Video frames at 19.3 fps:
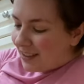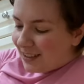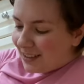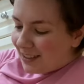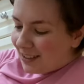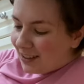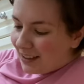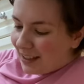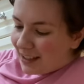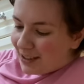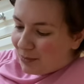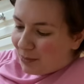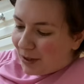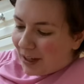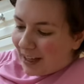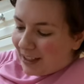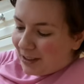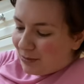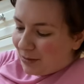still is
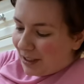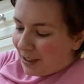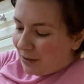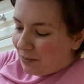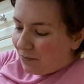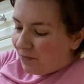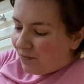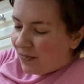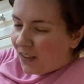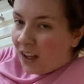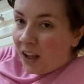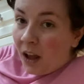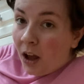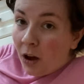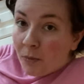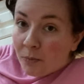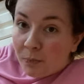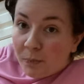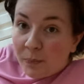biting me.
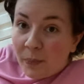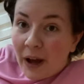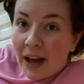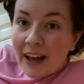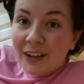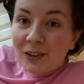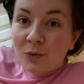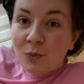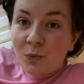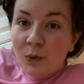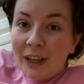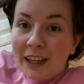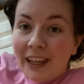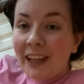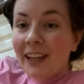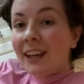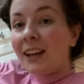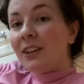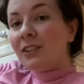But
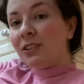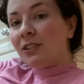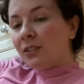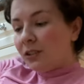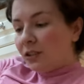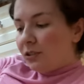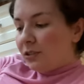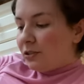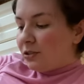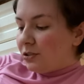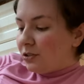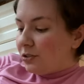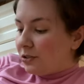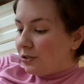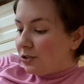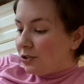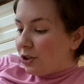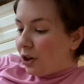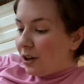we
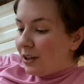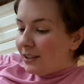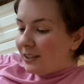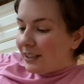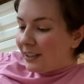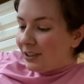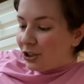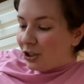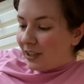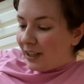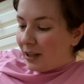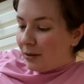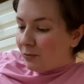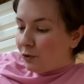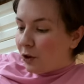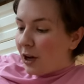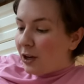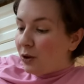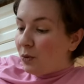started teaching
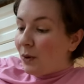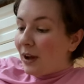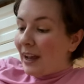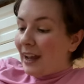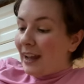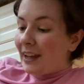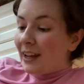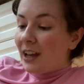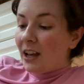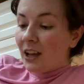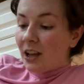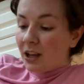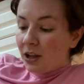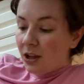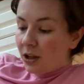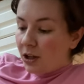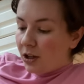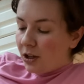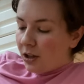him right away,
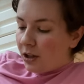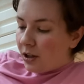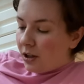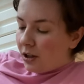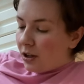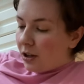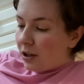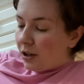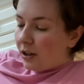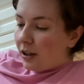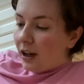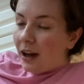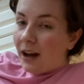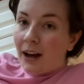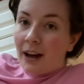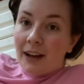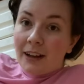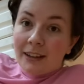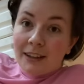
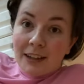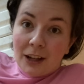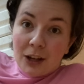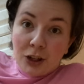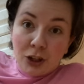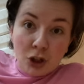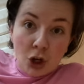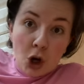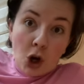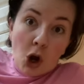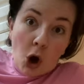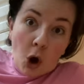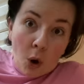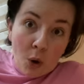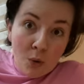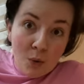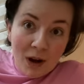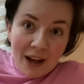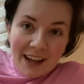uh,
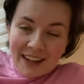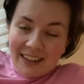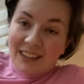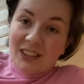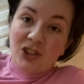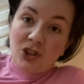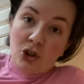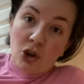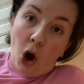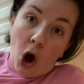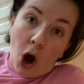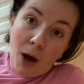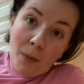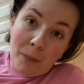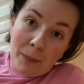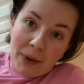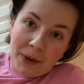no and stop.